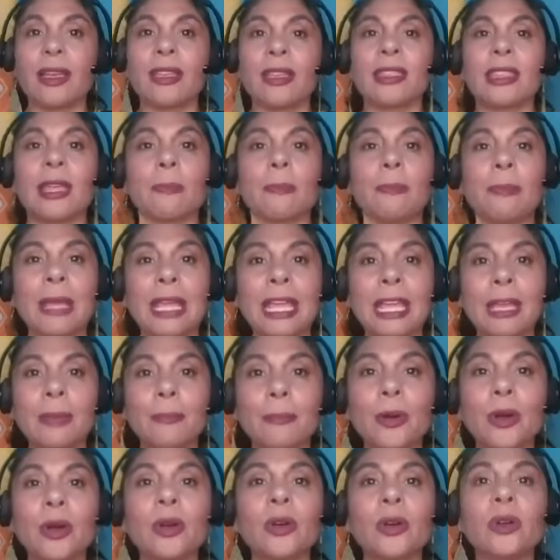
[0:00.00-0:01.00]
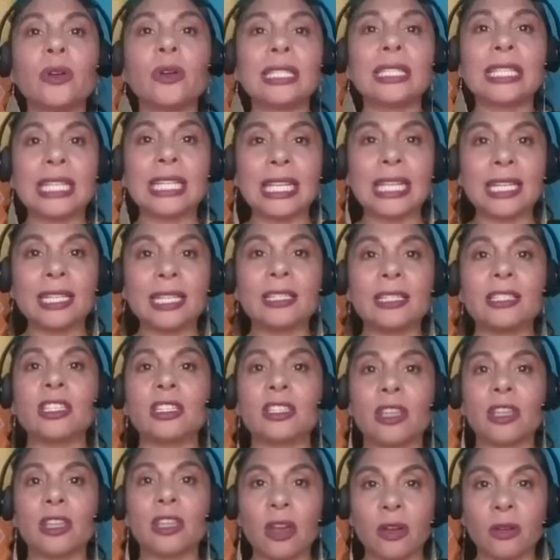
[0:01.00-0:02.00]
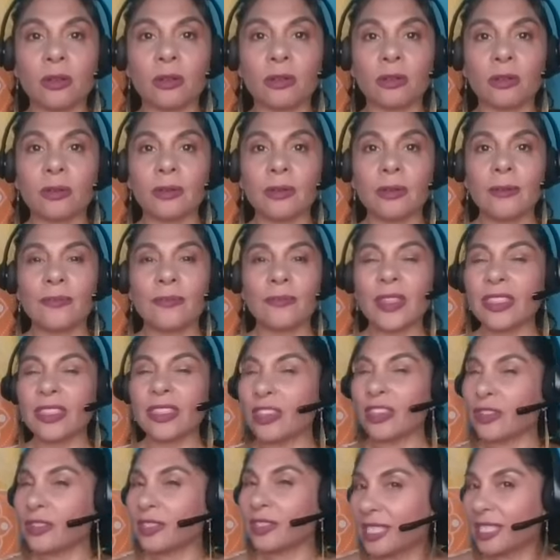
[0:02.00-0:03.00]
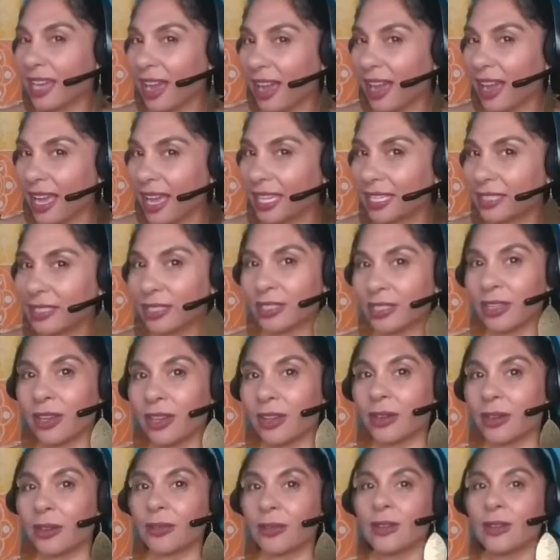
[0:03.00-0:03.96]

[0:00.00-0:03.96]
that people need to know, that they're dying to know,